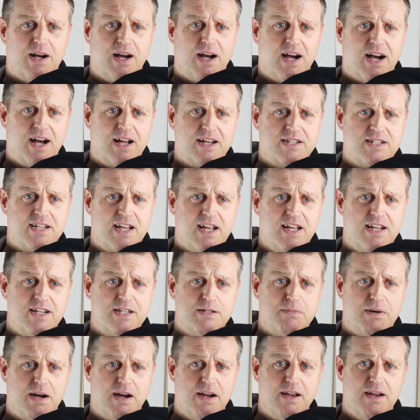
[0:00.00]
I'd say
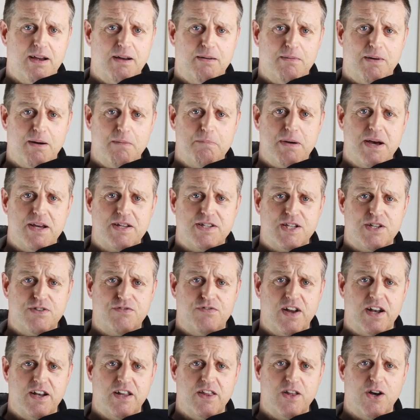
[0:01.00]
Ian's my bestest
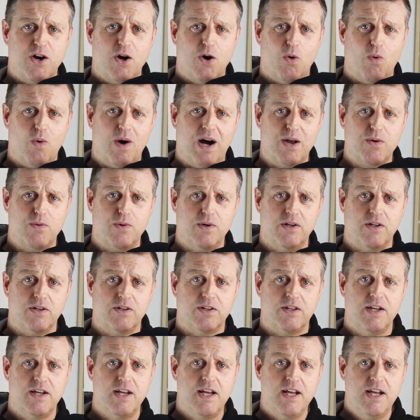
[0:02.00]
friend in the whole wide world.